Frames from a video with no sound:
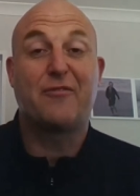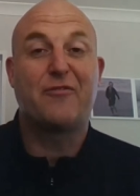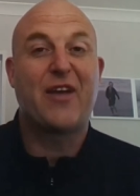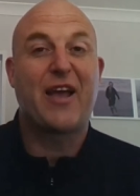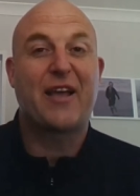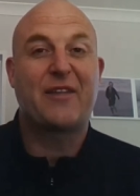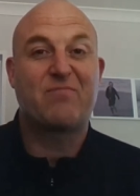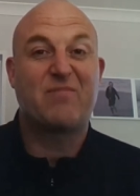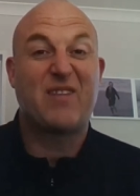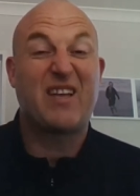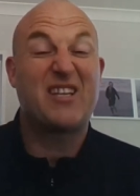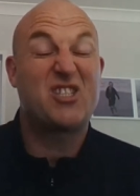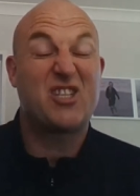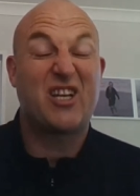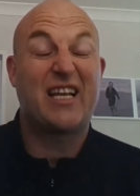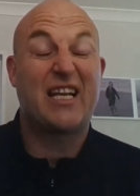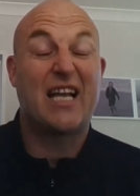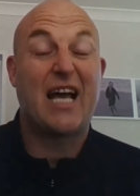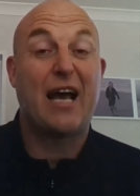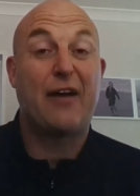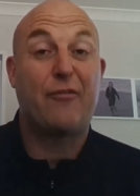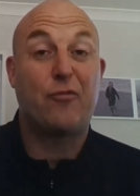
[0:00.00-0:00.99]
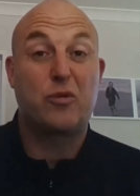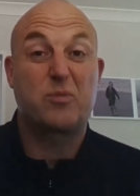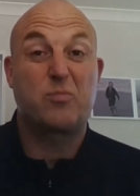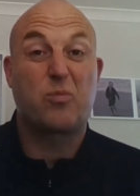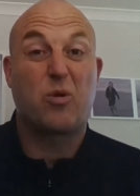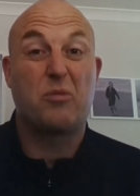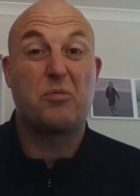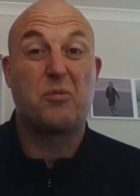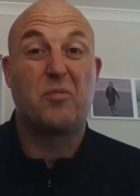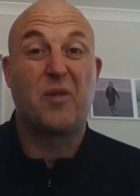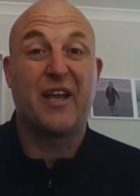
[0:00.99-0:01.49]
In fact, that second half was
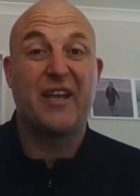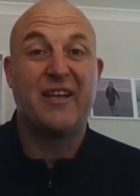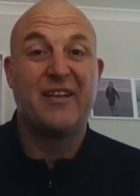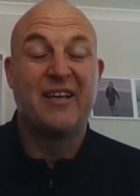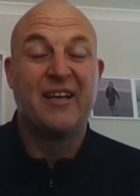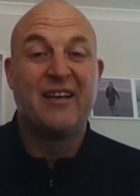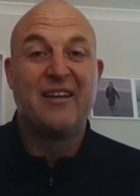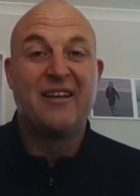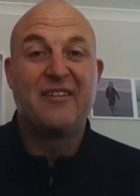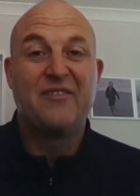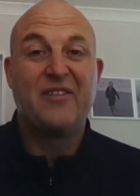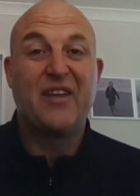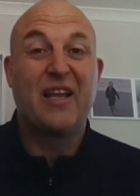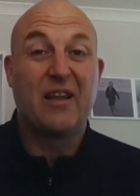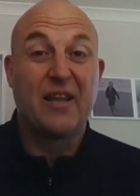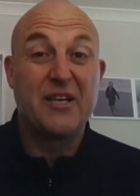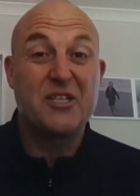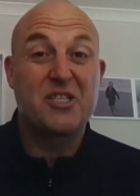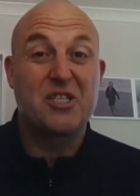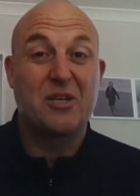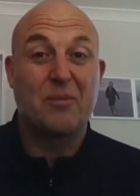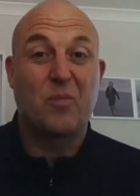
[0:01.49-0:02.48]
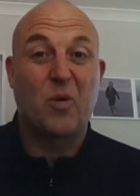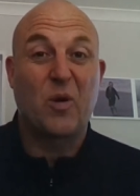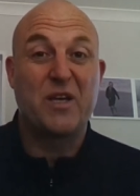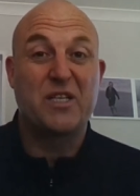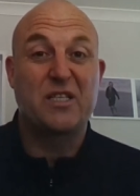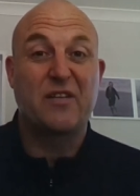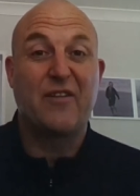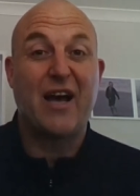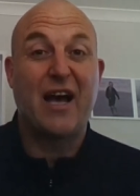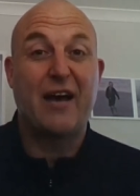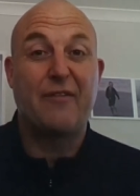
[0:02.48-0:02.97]
probably their least
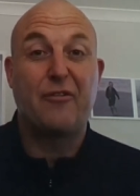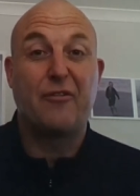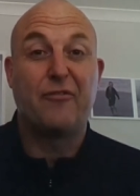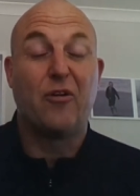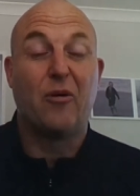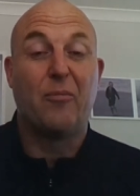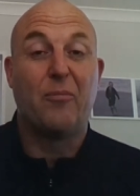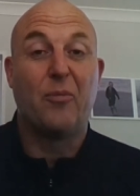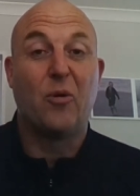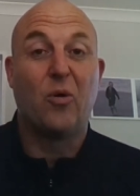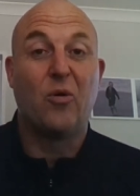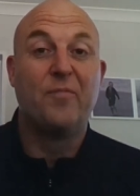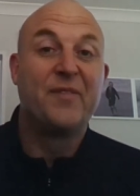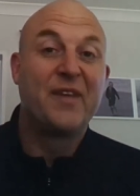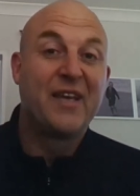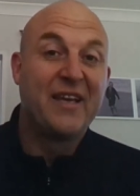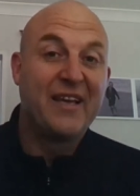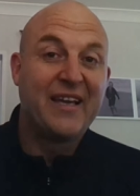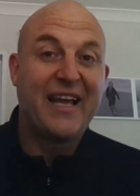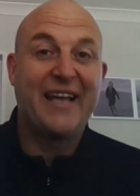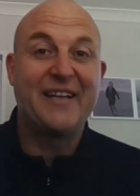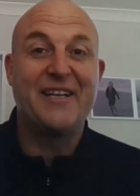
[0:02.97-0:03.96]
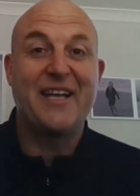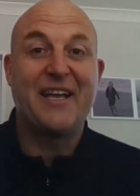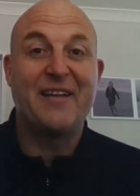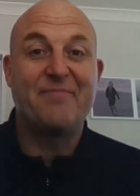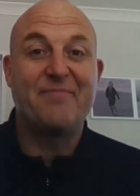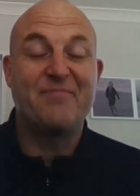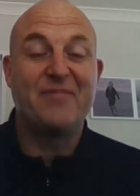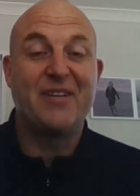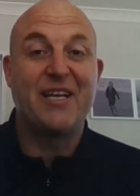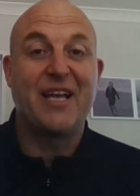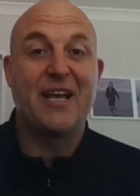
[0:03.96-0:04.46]
impressive half of football. And
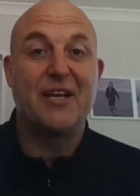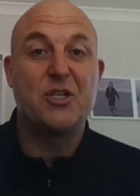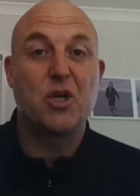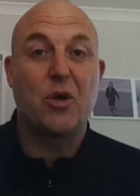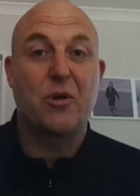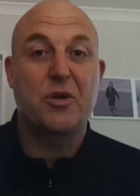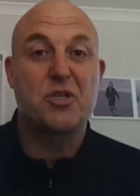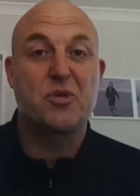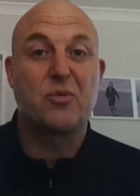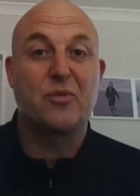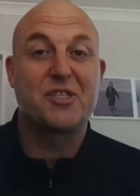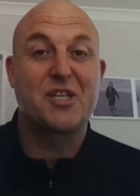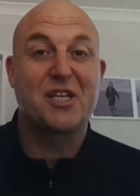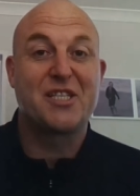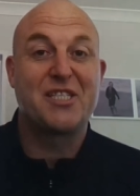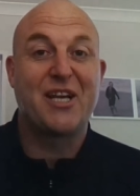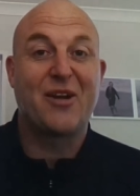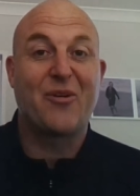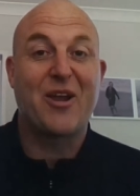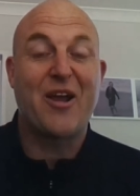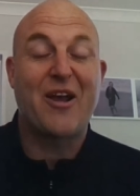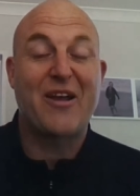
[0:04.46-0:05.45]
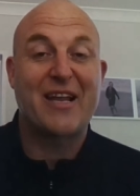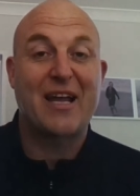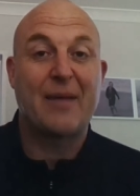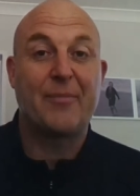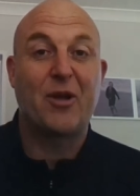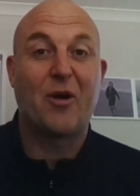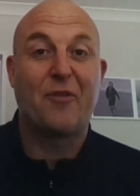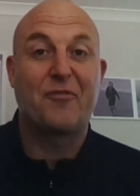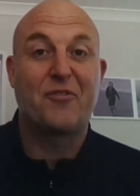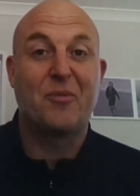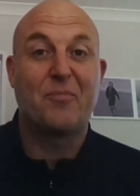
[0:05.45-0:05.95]
yet you get Jaushua Sotirio
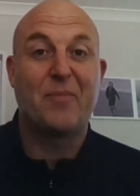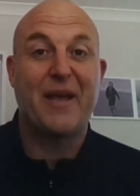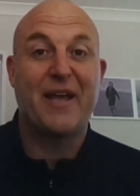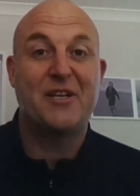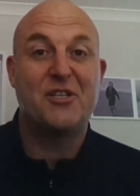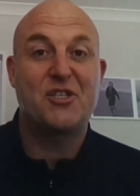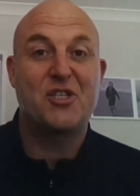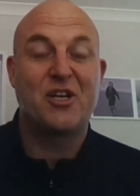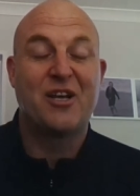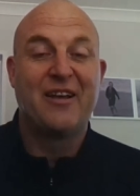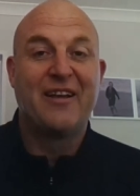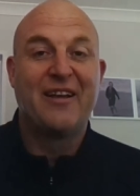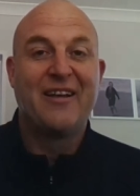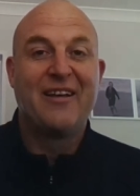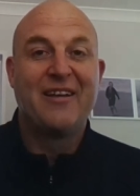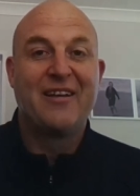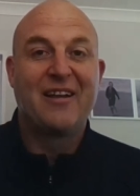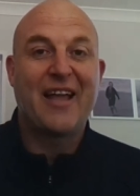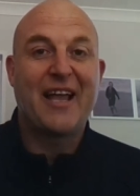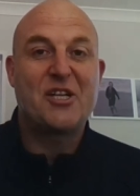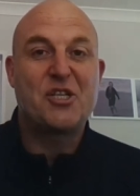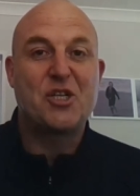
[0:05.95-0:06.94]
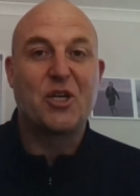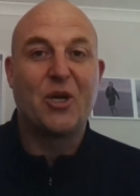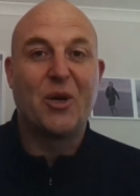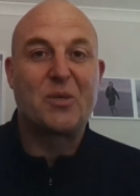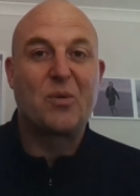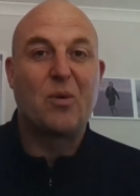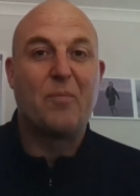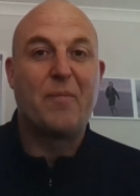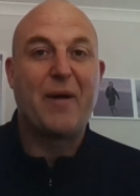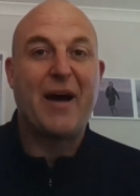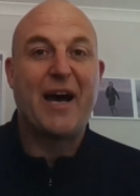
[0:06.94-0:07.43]
coming off the bench, latching
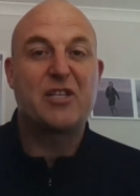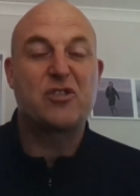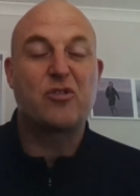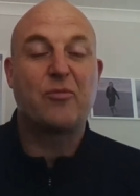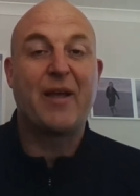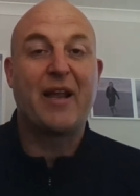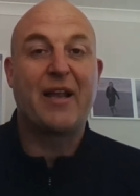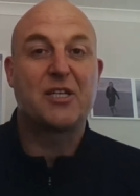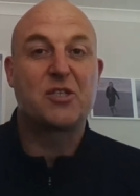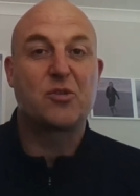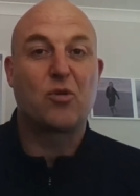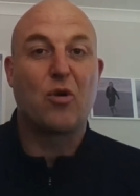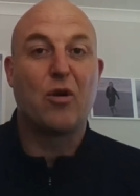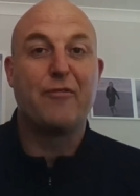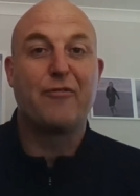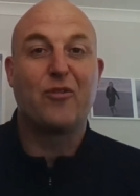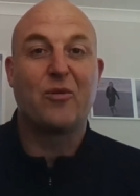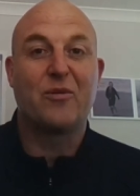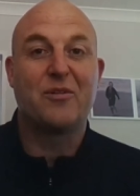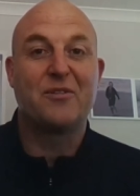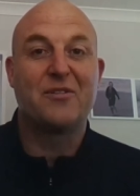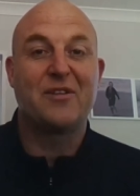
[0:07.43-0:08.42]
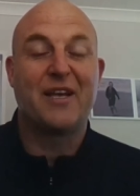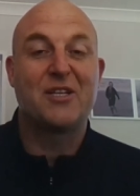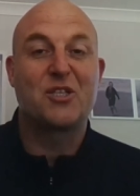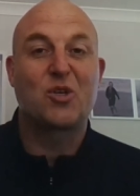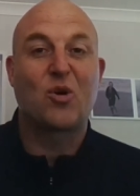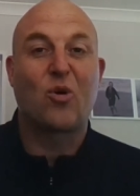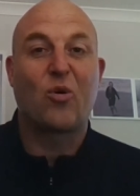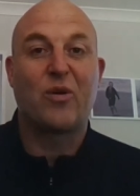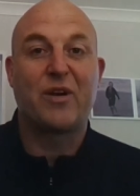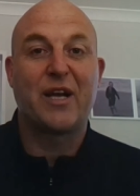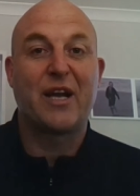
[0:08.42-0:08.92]
onto a pass from Alex Rufer and,
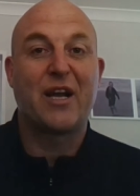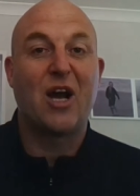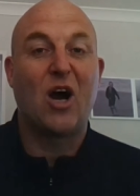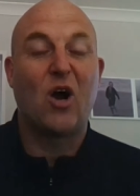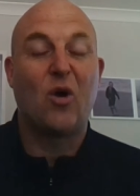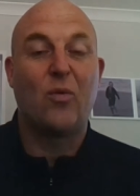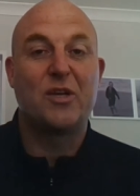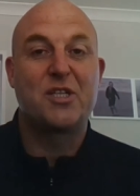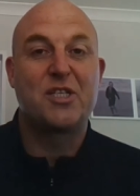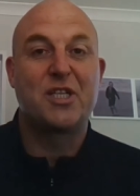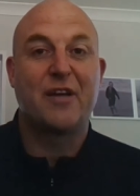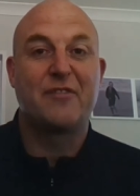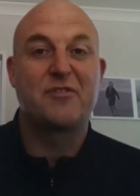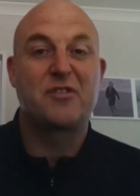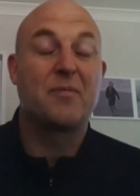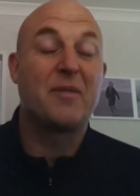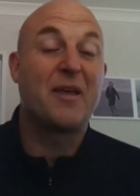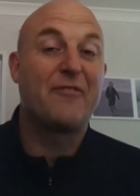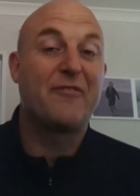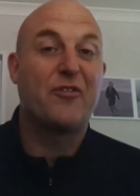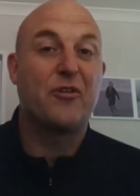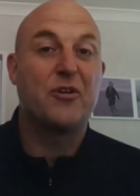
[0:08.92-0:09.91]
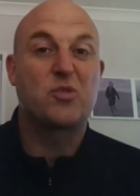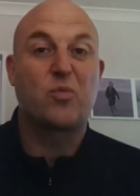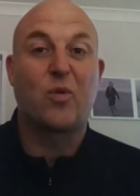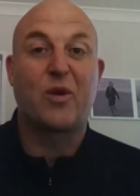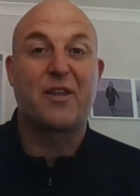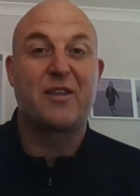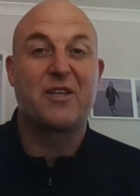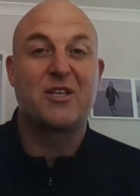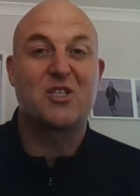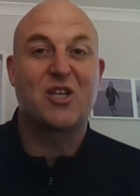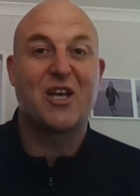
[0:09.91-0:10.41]
and scoring a goal, which gives them their first
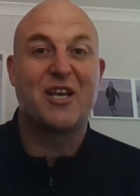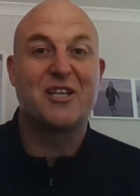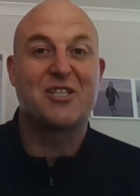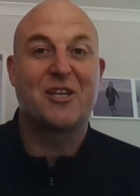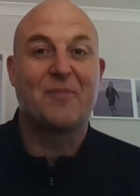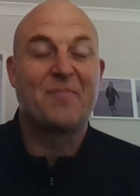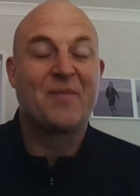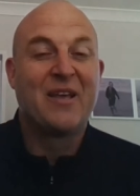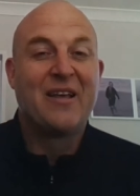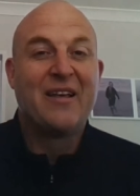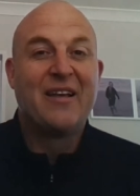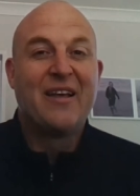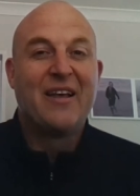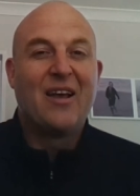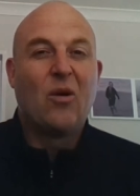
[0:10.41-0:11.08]
win of the season.